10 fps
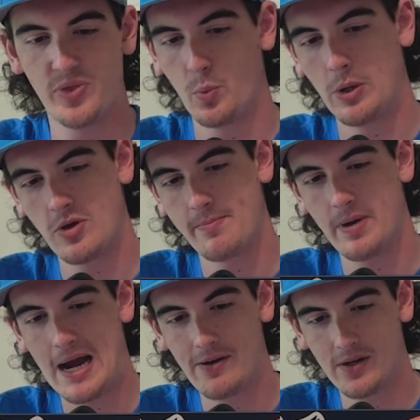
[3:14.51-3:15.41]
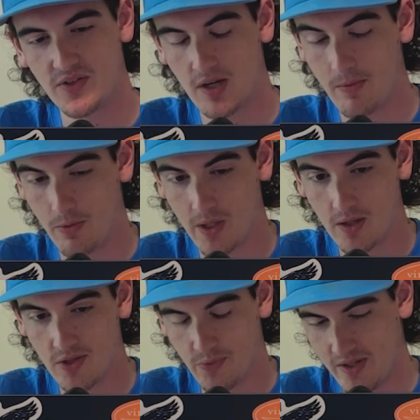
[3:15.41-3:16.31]
William Byron is going to be really good
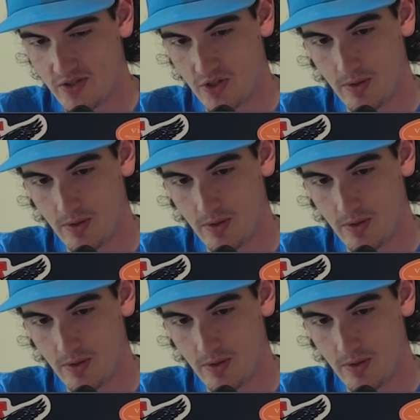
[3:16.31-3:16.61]
this week too.